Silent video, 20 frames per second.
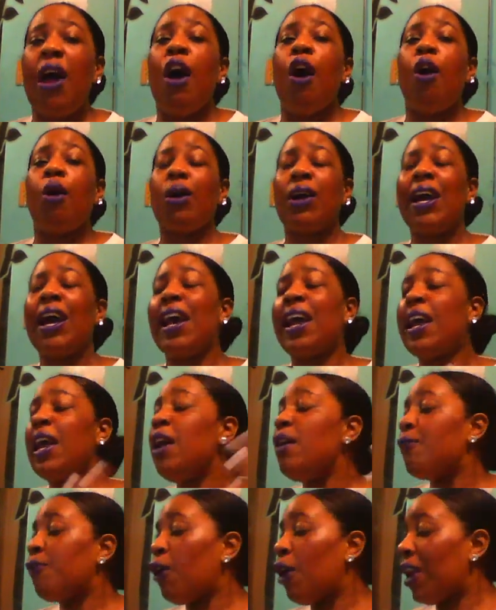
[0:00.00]

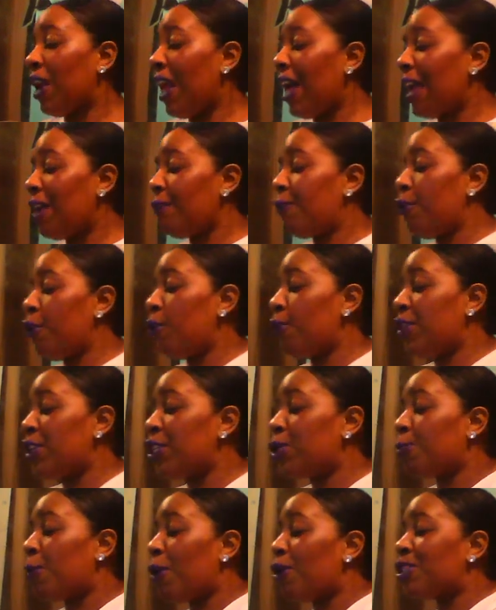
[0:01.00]
Okay, for a lot of you,
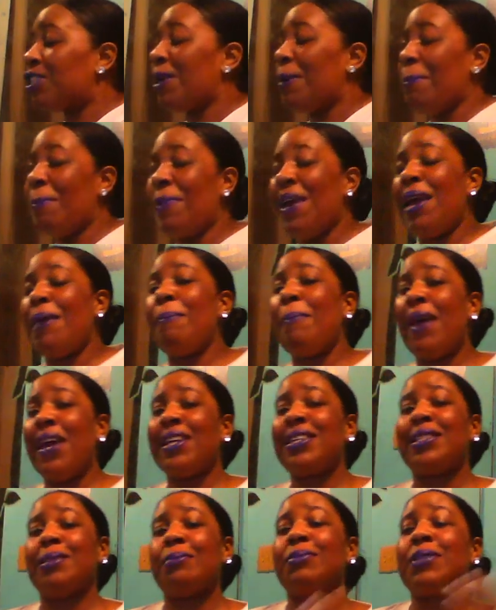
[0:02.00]
this person may
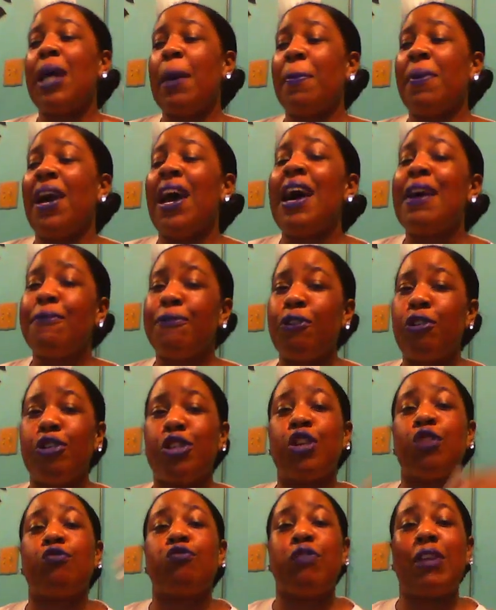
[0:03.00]
make some type of effort
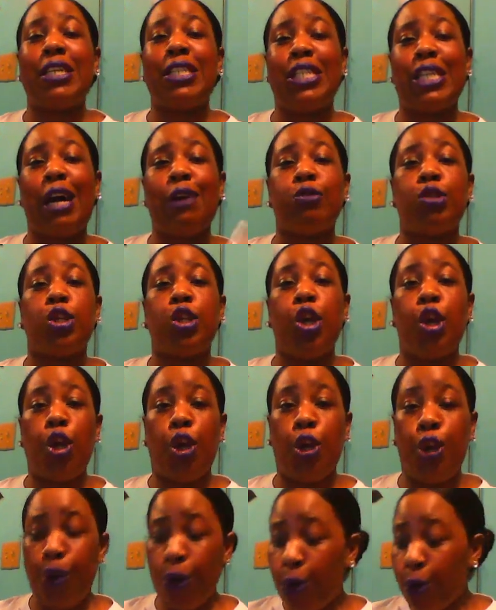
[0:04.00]
to reach out to
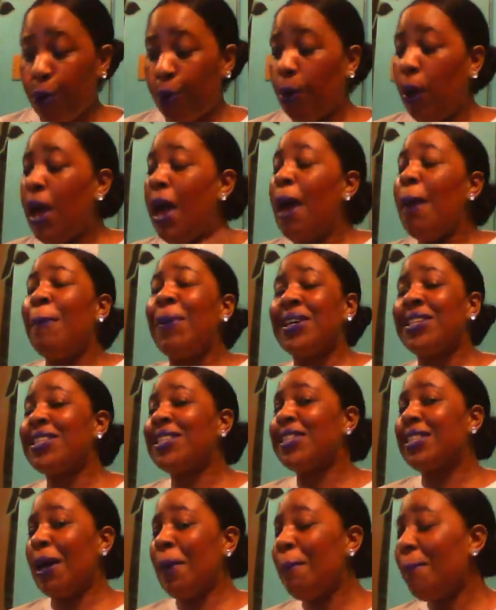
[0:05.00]
you, but
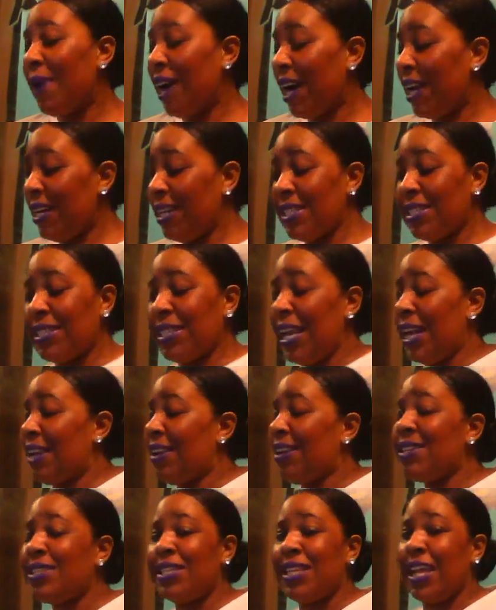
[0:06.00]
somebody is saying,
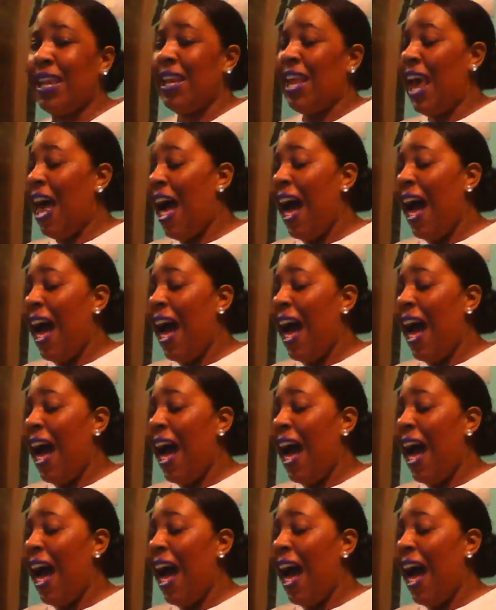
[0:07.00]
Listen,